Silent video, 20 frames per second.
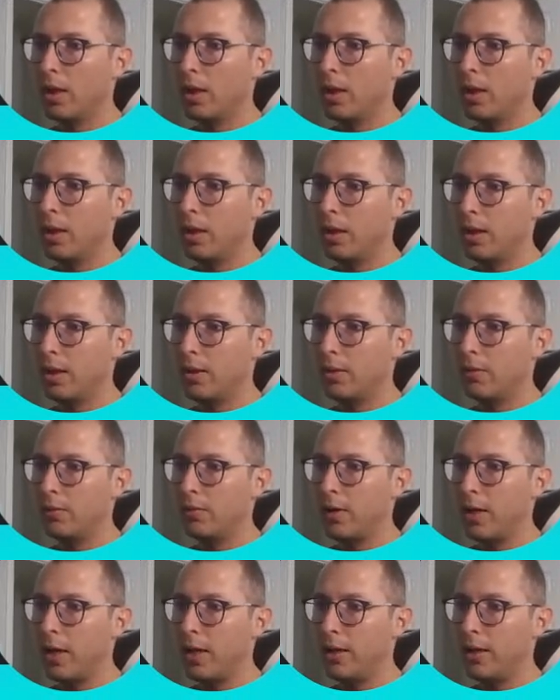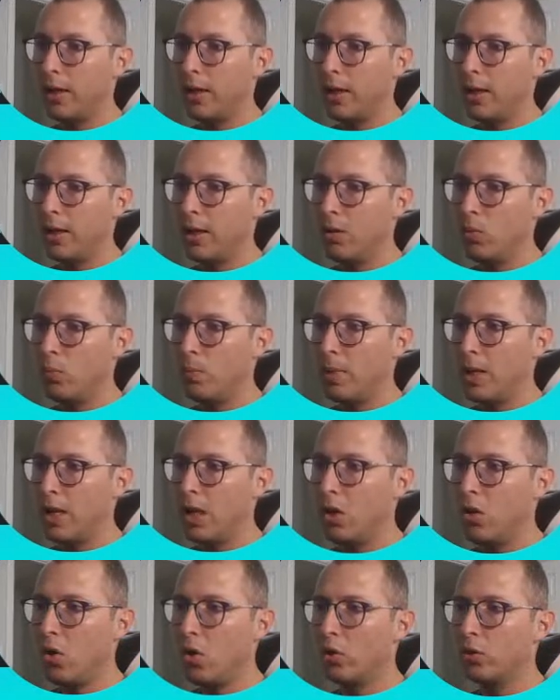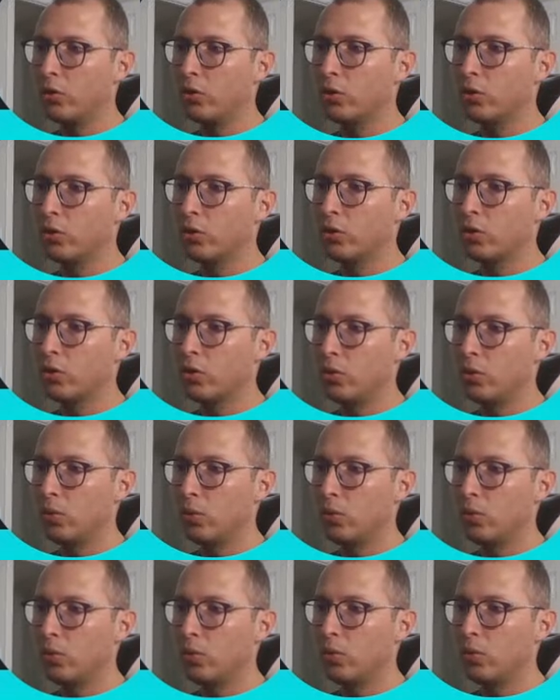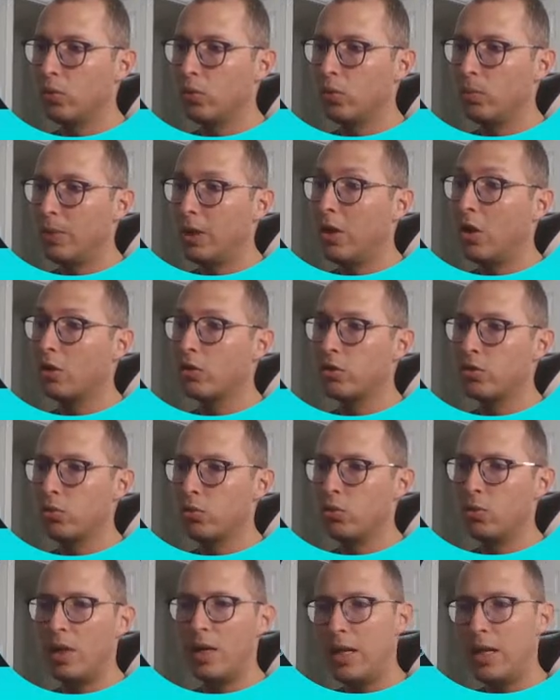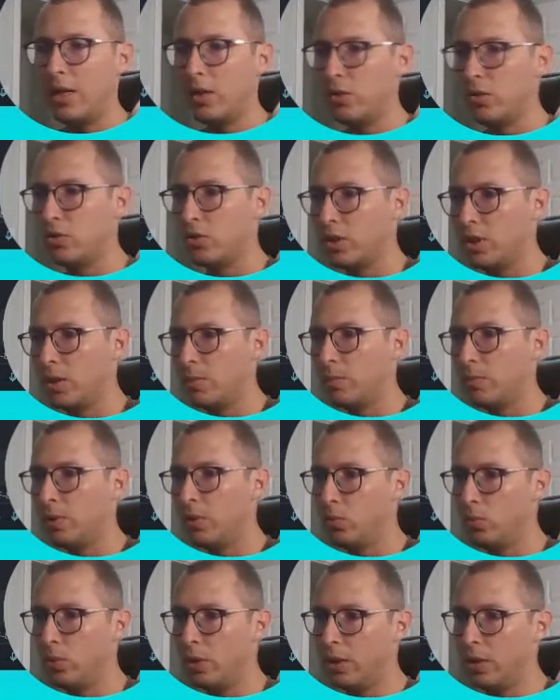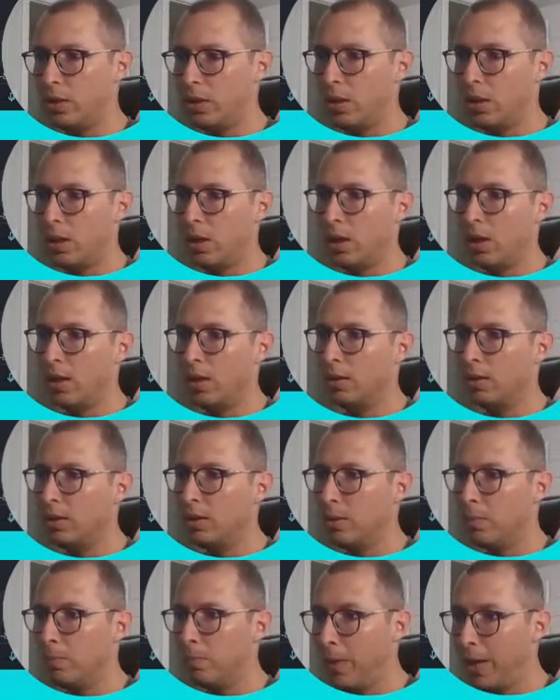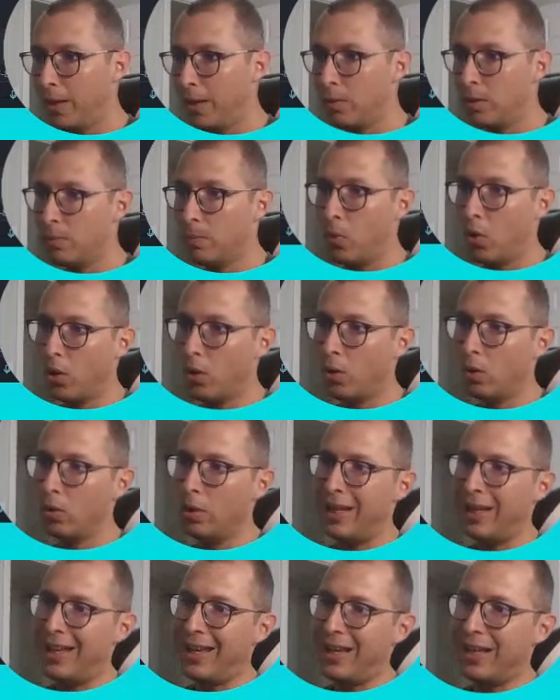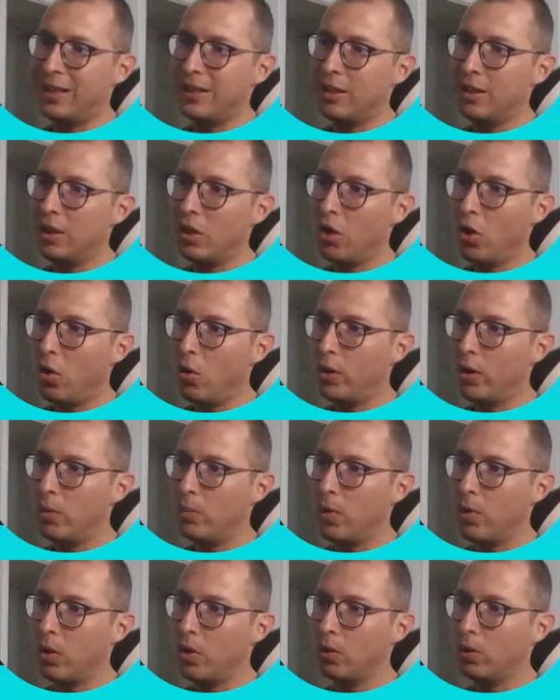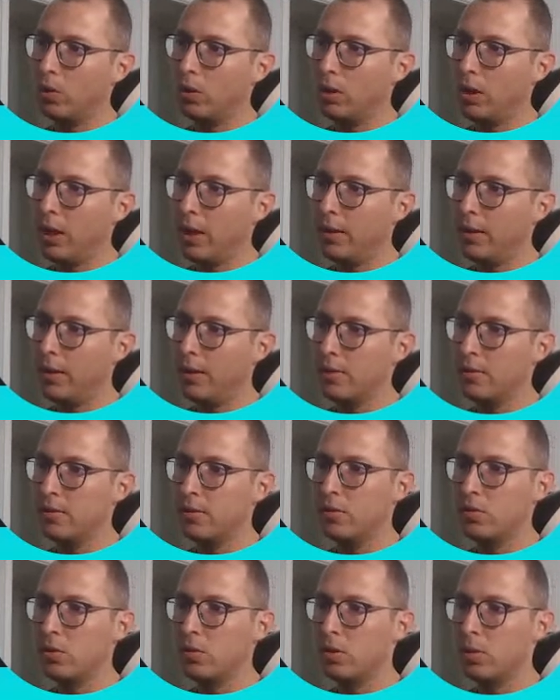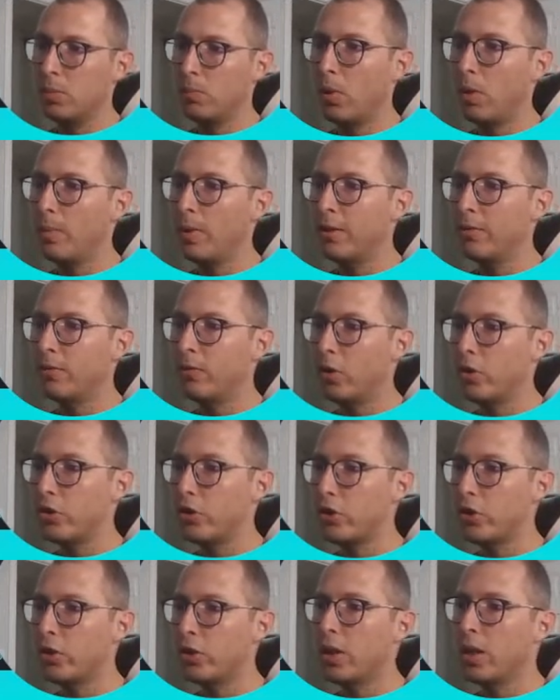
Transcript: and defined a belongs to relationship between the pet model and the owner model, like this. Just a public function